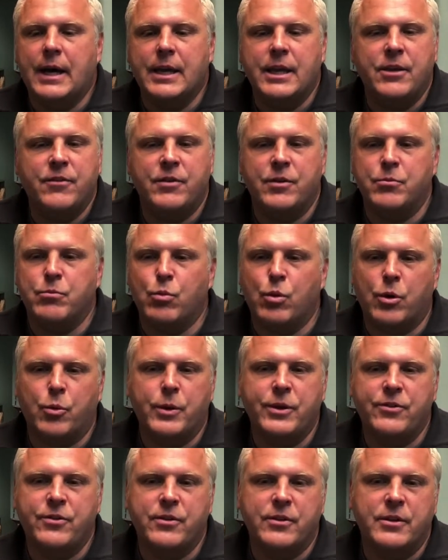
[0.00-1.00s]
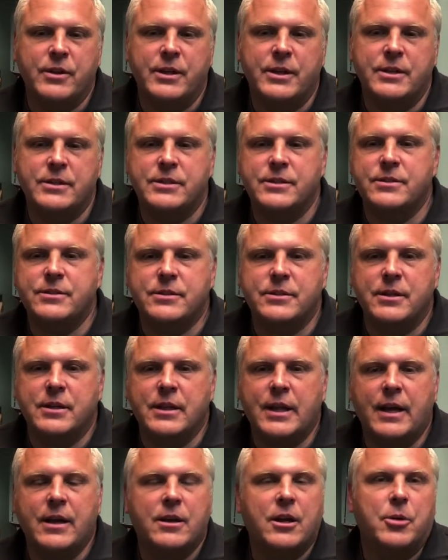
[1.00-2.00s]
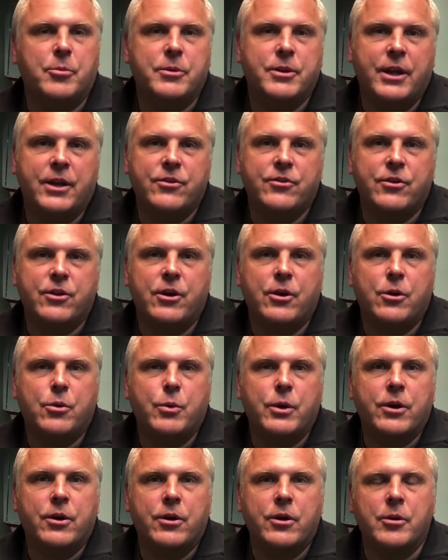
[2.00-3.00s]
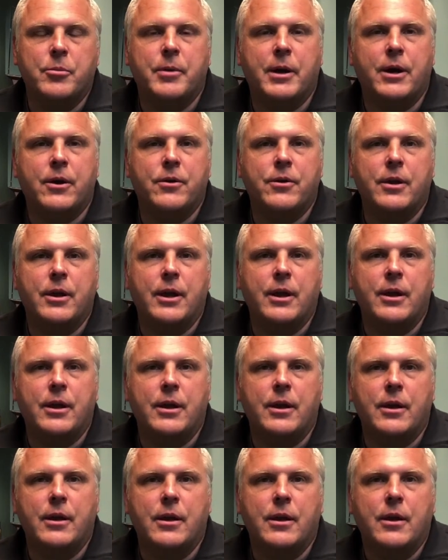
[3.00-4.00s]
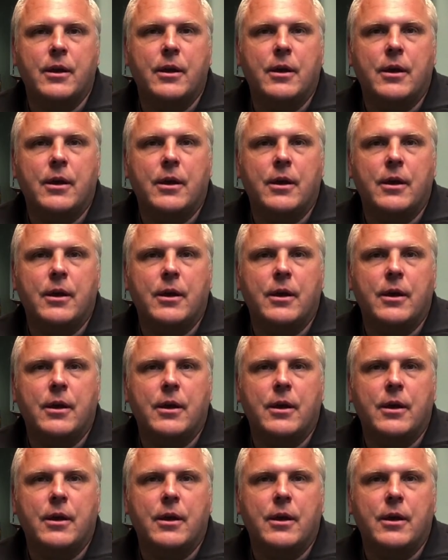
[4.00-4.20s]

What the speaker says: Even more recently, just a couple days ago, we heard about a